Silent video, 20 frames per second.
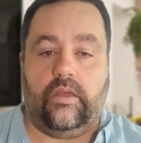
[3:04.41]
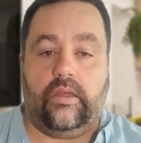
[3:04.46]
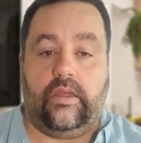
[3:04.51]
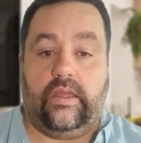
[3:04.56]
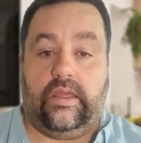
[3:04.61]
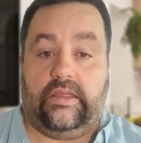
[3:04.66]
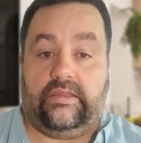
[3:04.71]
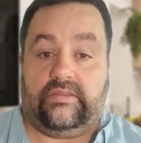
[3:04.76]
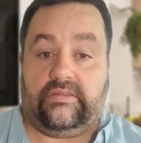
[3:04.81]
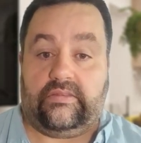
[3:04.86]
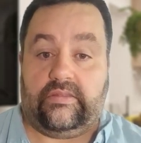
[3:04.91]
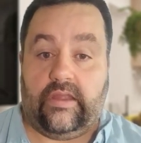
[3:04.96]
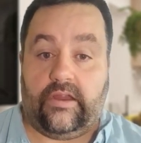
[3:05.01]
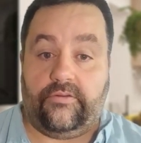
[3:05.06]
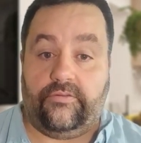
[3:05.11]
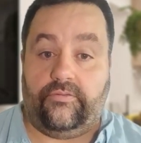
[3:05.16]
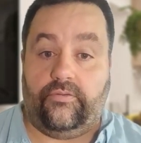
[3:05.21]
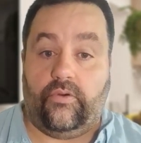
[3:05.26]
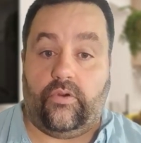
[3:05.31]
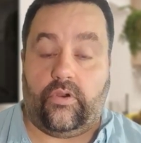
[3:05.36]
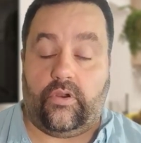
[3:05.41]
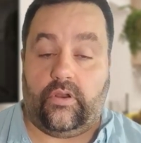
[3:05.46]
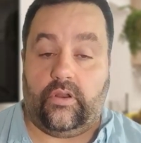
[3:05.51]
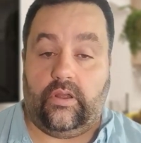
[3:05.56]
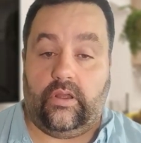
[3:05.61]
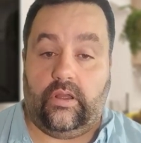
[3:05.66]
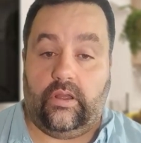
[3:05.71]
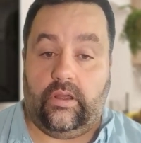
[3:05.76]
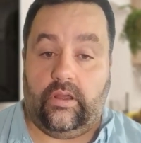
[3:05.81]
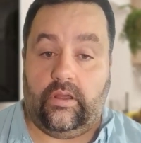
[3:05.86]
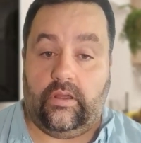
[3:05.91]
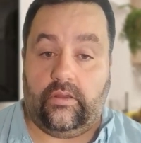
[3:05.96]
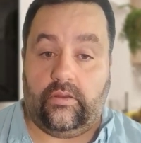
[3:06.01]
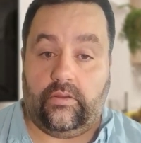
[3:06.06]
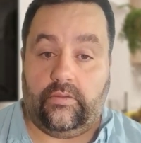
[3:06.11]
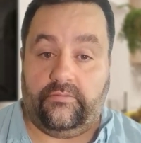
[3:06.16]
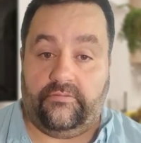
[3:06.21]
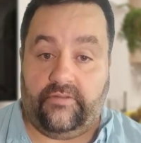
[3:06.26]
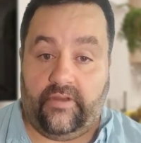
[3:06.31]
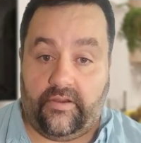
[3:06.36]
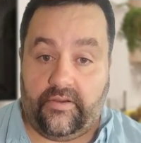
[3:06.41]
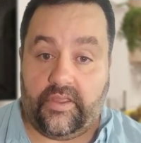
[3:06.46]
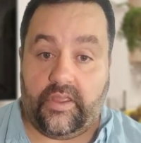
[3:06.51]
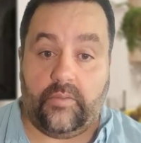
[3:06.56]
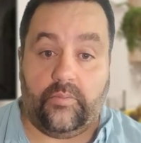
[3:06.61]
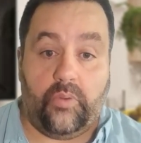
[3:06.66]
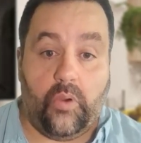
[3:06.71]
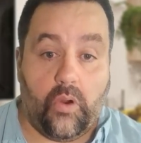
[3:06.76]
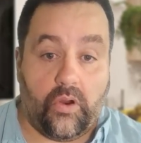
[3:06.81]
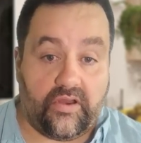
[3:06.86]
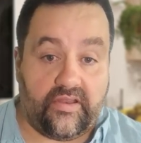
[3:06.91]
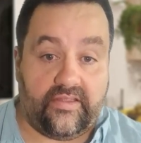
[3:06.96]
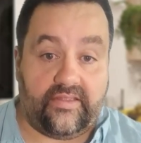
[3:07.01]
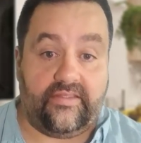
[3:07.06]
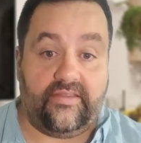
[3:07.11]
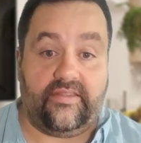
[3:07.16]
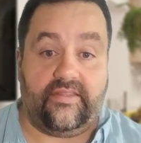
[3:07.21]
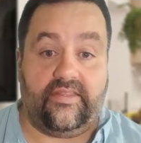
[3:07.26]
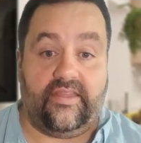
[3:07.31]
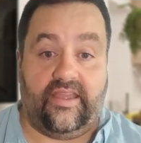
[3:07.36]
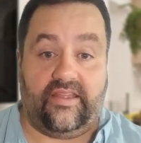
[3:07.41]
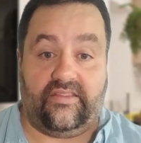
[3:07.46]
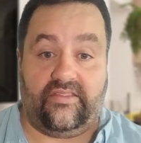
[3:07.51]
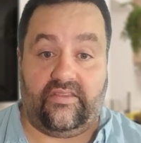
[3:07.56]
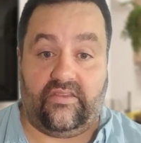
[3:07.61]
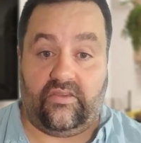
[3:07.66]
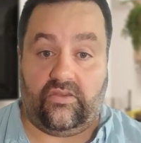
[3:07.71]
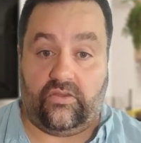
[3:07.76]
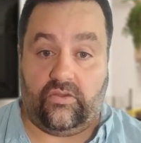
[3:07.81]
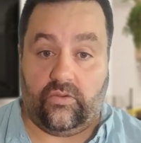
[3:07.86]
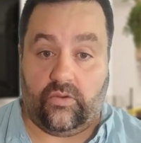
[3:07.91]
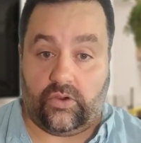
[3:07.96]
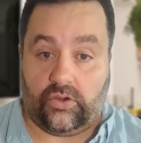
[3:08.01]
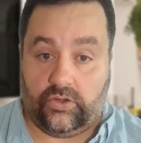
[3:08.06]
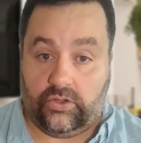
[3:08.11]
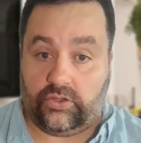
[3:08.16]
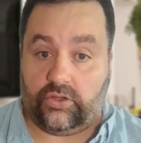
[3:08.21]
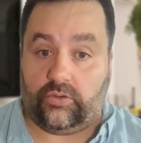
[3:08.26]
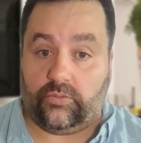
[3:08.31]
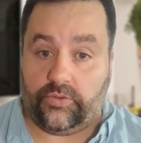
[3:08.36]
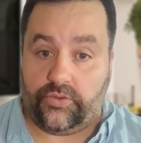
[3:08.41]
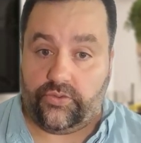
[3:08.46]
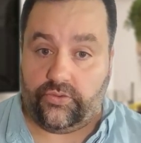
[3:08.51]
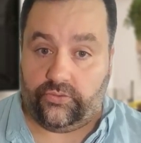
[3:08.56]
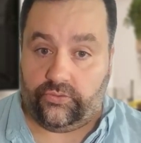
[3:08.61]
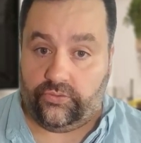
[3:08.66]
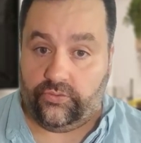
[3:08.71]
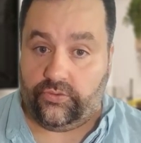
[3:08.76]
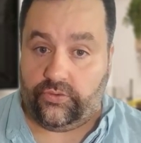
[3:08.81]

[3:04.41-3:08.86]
It's therefore very important that you are good at what you do,